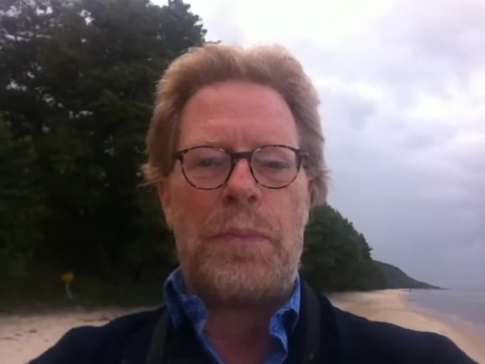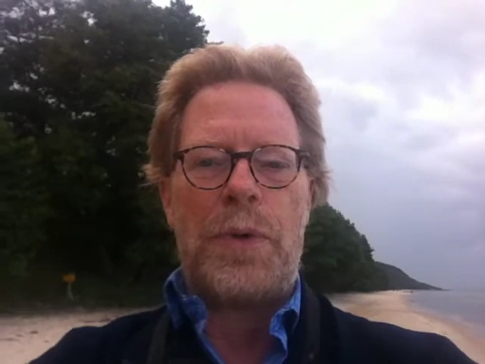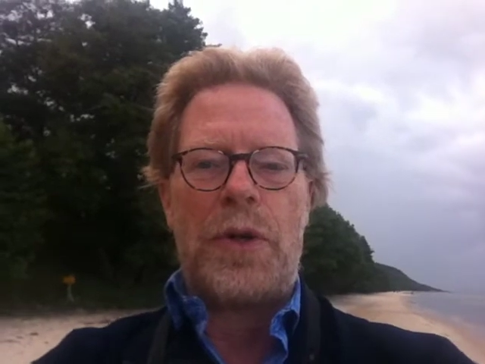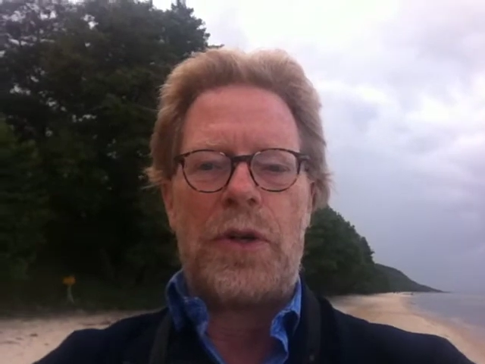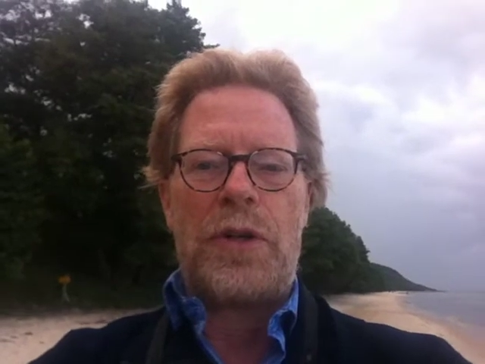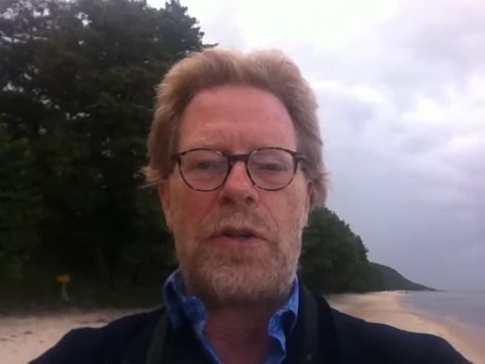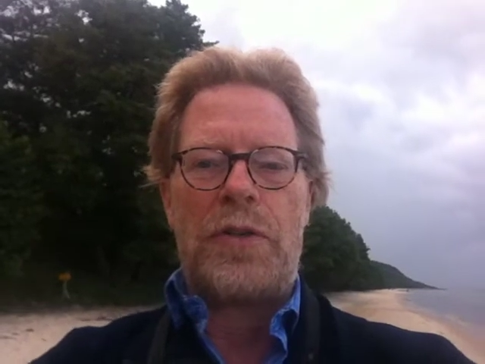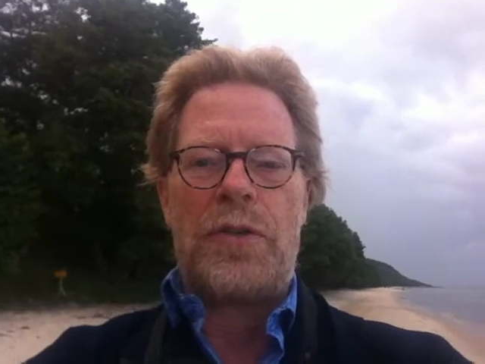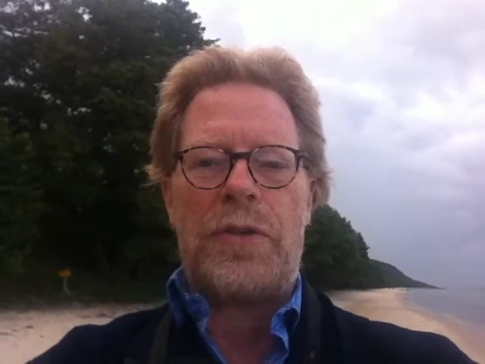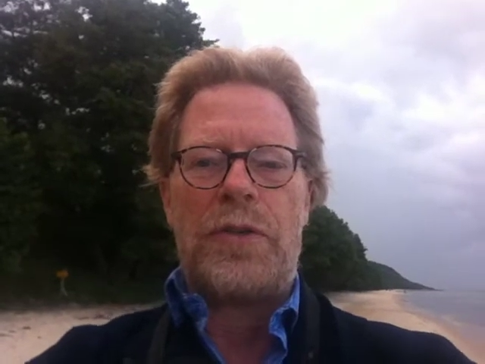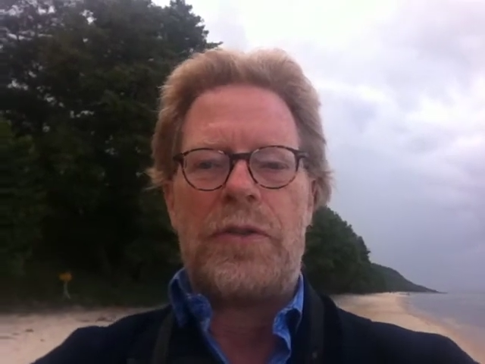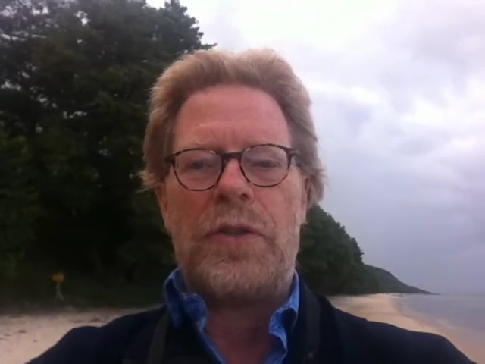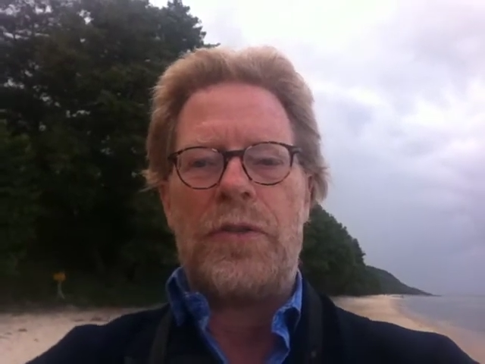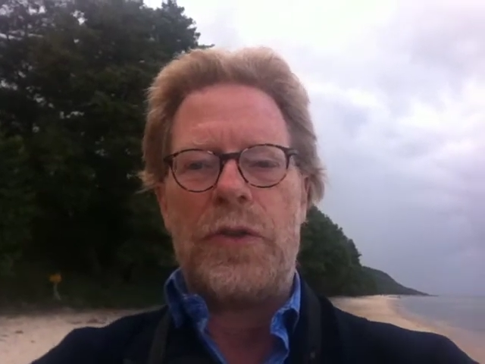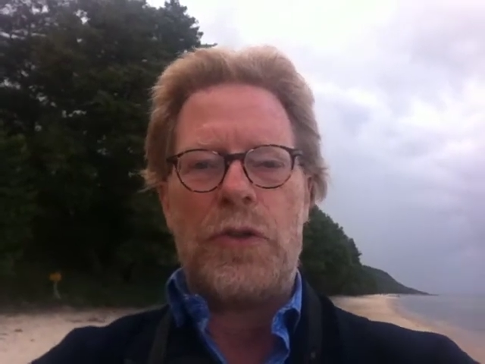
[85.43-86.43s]
part
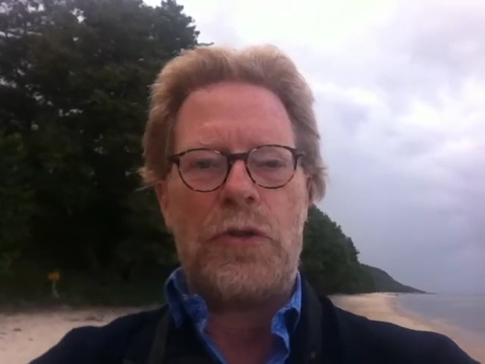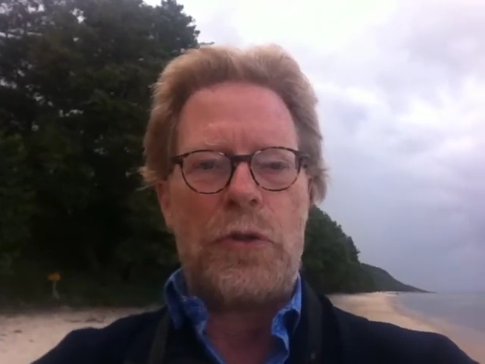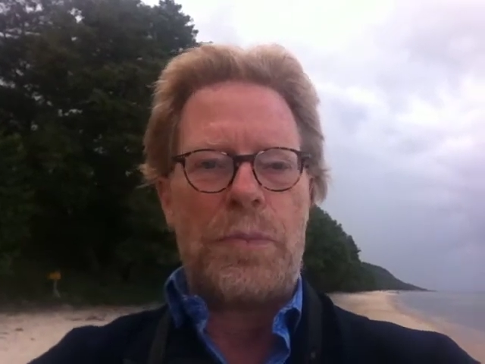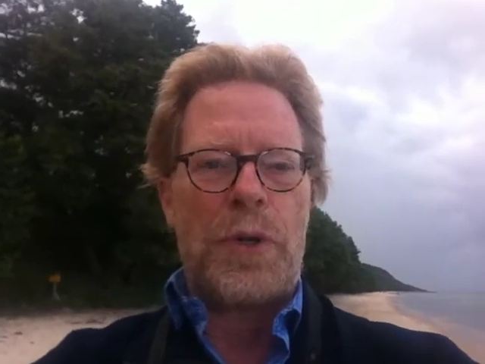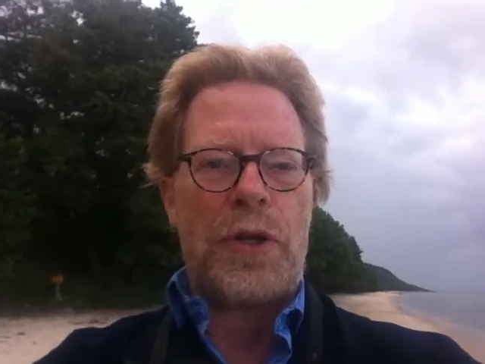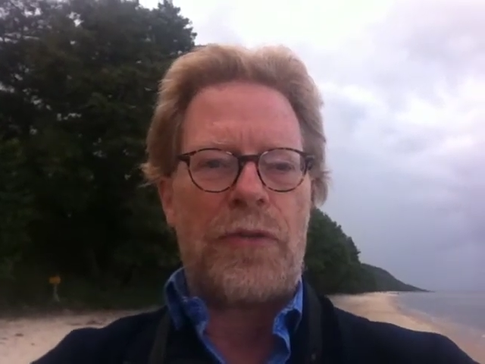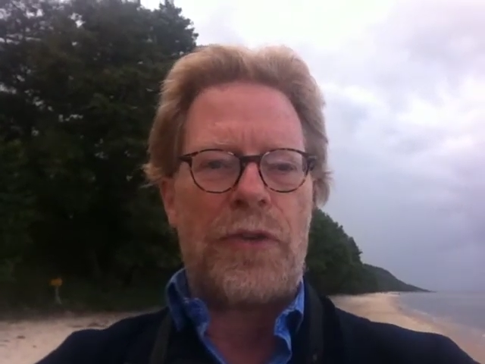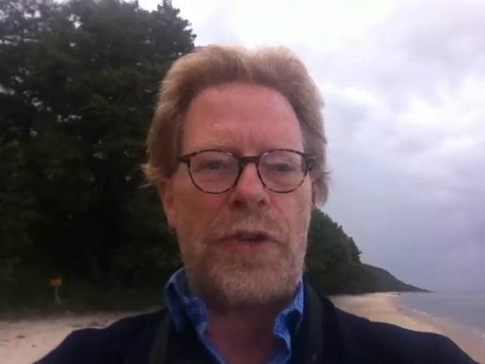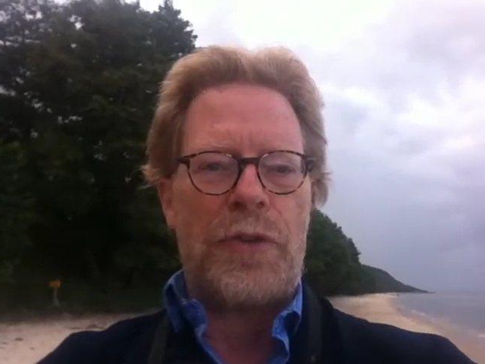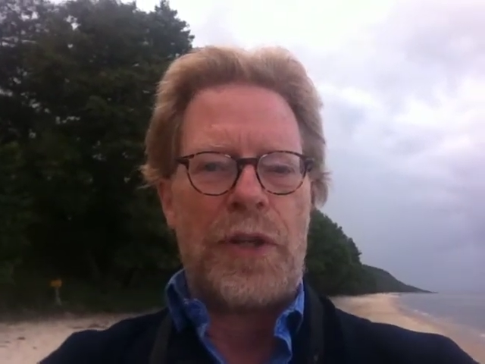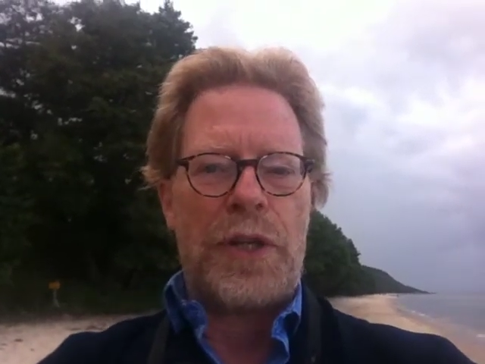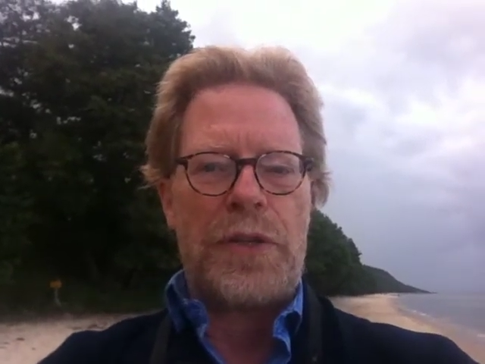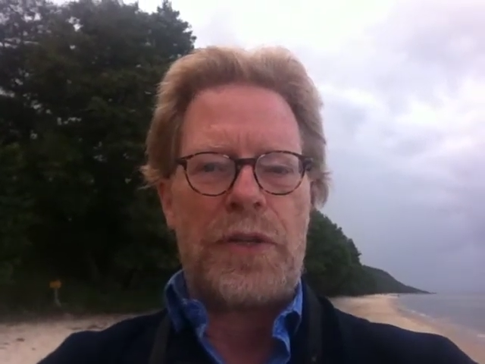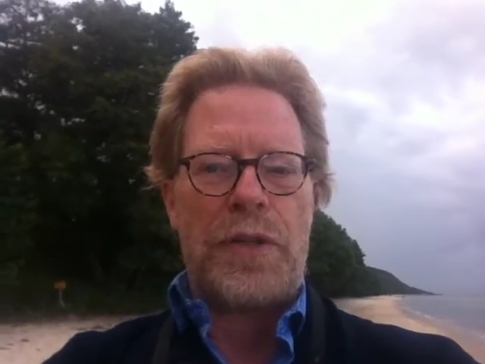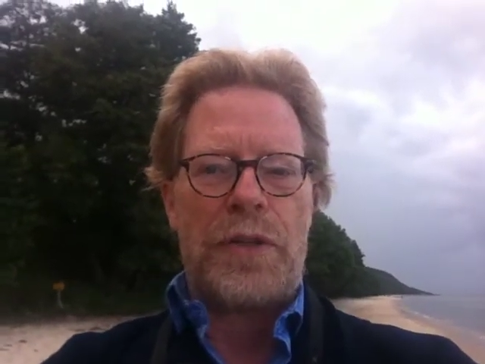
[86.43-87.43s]
of a EUROPARC
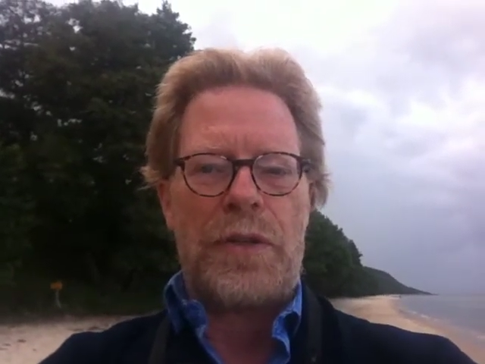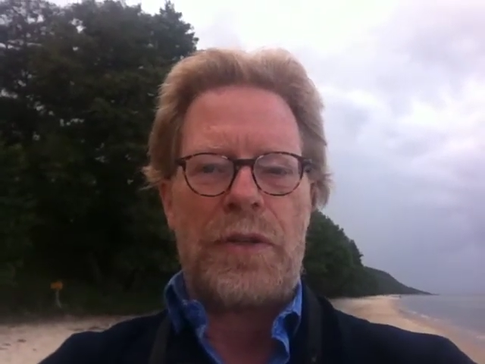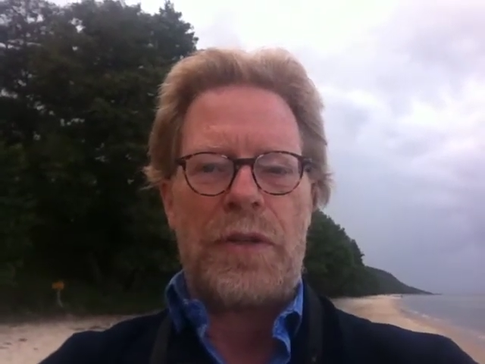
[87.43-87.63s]
Federation